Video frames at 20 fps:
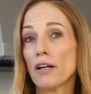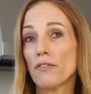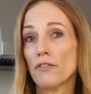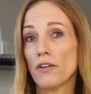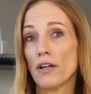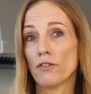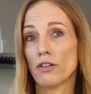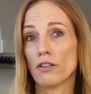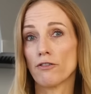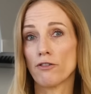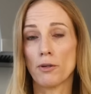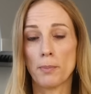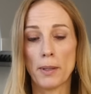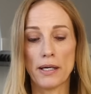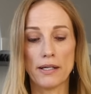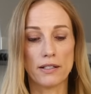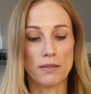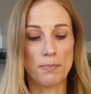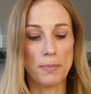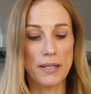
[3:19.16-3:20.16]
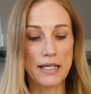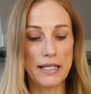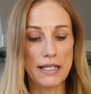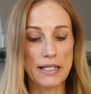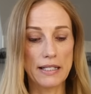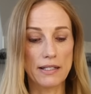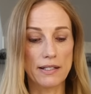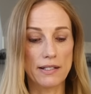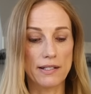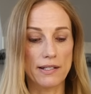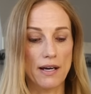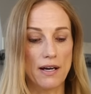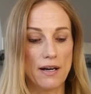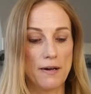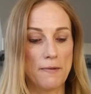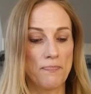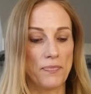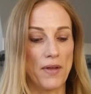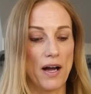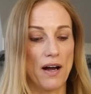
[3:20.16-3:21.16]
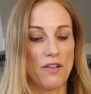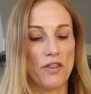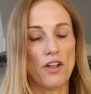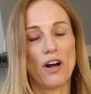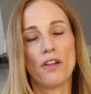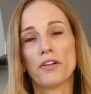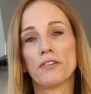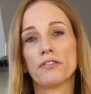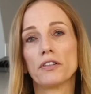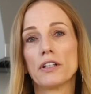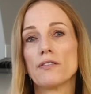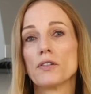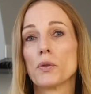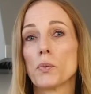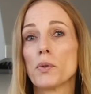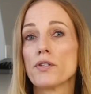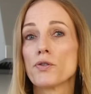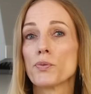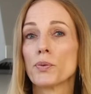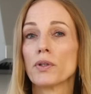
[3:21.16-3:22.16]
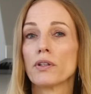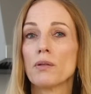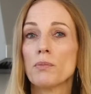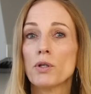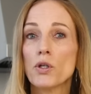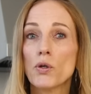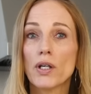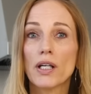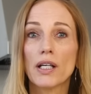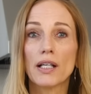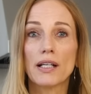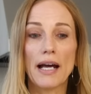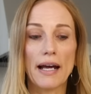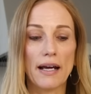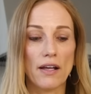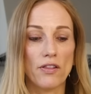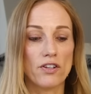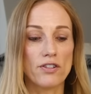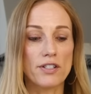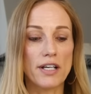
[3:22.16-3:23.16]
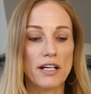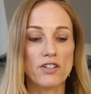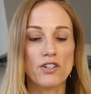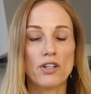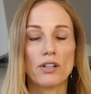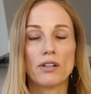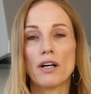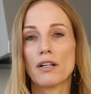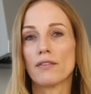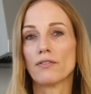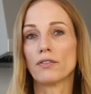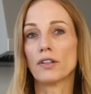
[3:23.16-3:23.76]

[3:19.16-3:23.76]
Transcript: my favorite for baked beans. I thought the flavor was really muted, and there's actually a lot